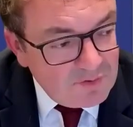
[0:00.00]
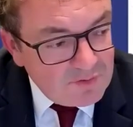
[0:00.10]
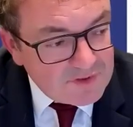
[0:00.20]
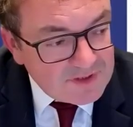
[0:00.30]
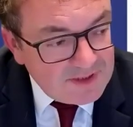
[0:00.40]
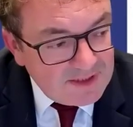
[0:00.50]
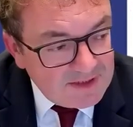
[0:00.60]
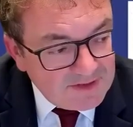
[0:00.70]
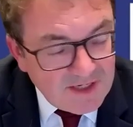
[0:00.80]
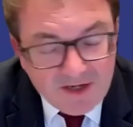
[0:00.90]
called
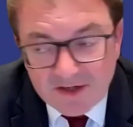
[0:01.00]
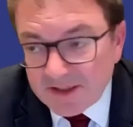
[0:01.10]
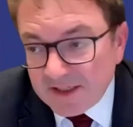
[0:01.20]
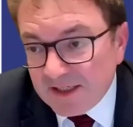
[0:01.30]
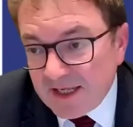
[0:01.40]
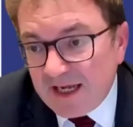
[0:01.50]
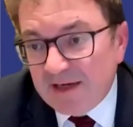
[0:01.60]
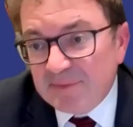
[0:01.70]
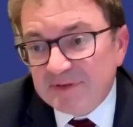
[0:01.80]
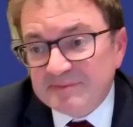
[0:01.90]
the Arkin
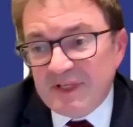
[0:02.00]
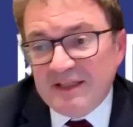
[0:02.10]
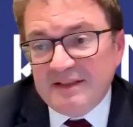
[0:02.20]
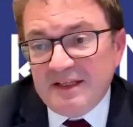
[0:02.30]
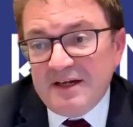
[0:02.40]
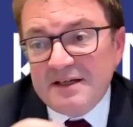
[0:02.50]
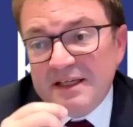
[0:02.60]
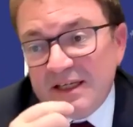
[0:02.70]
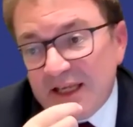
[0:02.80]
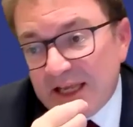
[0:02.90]
cap. And the
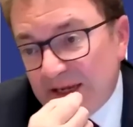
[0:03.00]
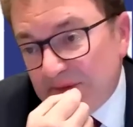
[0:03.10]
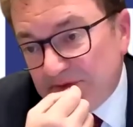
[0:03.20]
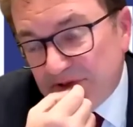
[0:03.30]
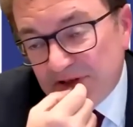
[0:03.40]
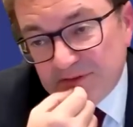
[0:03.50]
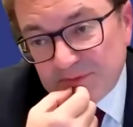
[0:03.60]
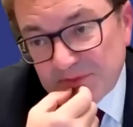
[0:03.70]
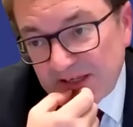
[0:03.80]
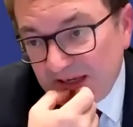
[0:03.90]
Arkin cap
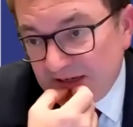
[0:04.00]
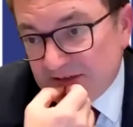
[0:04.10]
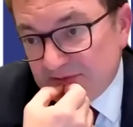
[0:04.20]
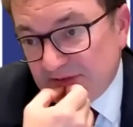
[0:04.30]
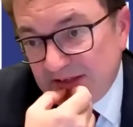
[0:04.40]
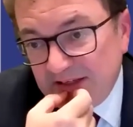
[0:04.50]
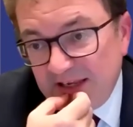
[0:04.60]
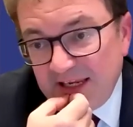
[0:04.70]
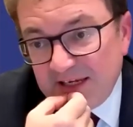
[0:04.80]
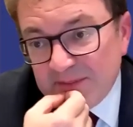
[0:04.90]
flowed from the case of that
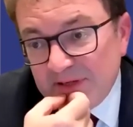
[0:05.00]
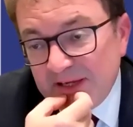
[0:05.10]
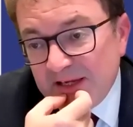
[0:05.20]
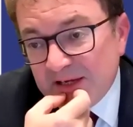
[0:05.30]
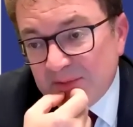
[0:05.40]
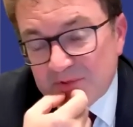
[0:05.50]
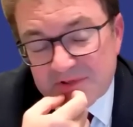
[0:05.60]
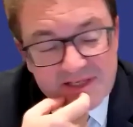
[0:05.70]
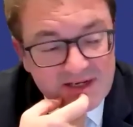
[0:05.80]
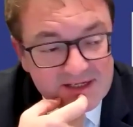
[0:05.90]
name
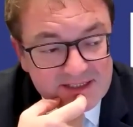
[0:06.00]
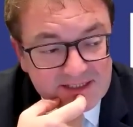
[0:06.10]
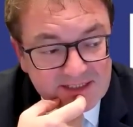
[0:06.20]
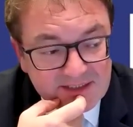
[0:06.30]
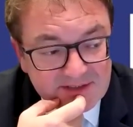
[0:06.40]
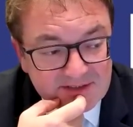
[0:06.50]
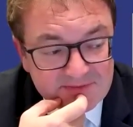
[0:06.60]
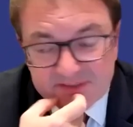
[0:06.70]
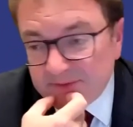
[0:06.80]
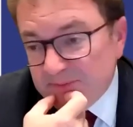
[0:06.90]
and was the idea
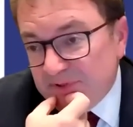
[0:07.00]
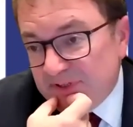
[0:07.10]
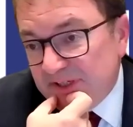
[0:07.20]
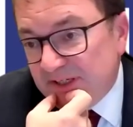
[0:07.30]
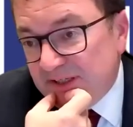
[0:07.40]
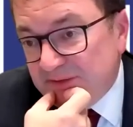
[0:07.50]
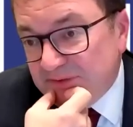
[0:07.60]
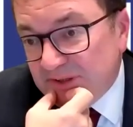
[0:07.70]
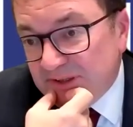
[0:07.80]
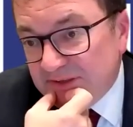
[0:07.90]
that if somebody
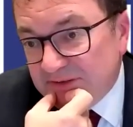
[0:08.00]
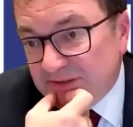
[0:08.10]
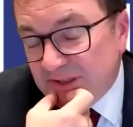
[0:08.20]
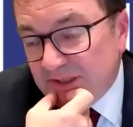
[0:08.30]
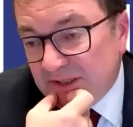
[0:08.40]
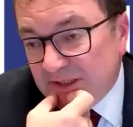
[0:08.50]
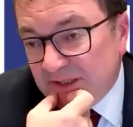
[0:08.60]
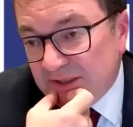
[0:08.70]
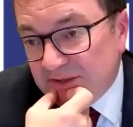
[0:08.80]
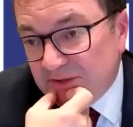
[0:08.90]
advanced
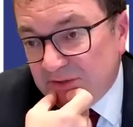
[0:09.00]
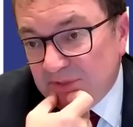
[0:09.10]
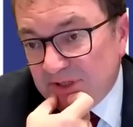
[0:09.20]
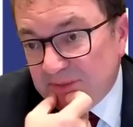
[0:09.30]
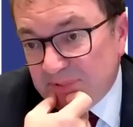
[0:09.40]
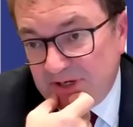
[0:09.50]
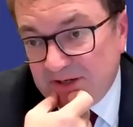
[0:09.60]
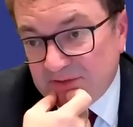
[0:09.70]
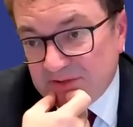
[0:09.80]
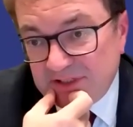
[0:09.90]
£2 million
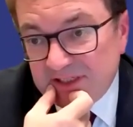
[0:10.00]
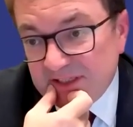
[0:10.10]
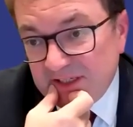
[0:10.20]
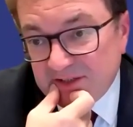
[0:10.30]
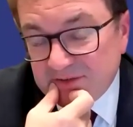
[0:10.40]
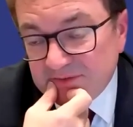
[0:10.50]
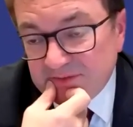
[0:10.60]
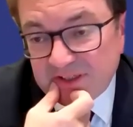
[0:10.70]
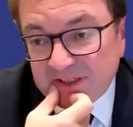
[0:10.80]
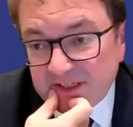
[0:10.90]
of
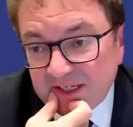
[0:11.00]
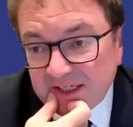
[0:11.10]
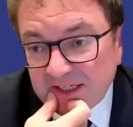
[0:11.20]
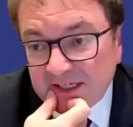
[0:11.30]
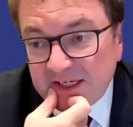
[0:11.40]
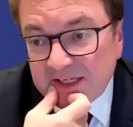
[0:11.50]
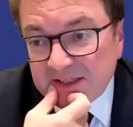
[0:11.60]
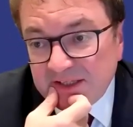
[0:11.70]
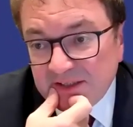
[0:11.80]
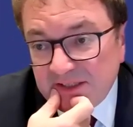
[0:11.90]
litigation funding,
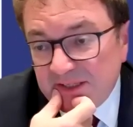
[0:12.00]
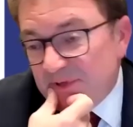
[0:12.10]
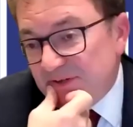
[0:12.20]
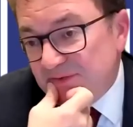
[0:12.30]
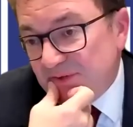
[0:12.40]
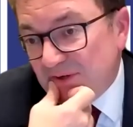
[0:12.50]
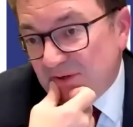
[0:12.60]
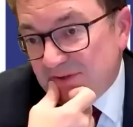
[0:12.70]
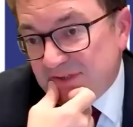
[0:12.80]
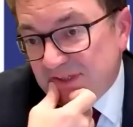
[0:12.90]
then the limit of the
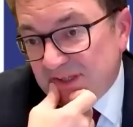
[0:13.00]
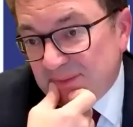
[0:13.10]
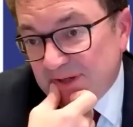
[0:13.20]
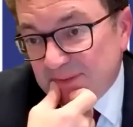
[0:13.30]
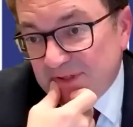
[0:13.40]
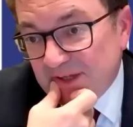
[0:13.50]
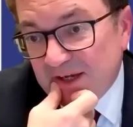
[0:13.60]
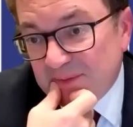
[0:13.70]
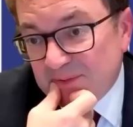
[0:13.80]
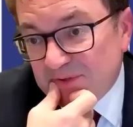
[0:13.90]
costs that they might be
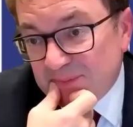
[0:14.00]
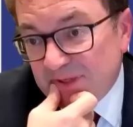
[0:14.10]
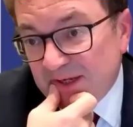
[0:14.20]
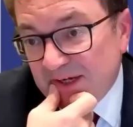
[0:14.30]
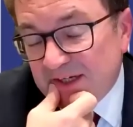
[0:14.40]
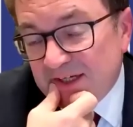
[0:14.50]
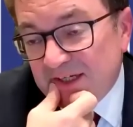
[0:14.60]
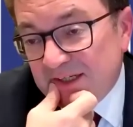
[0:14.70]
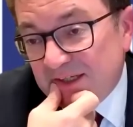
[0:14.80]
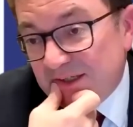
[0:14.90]
liable to pay
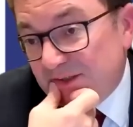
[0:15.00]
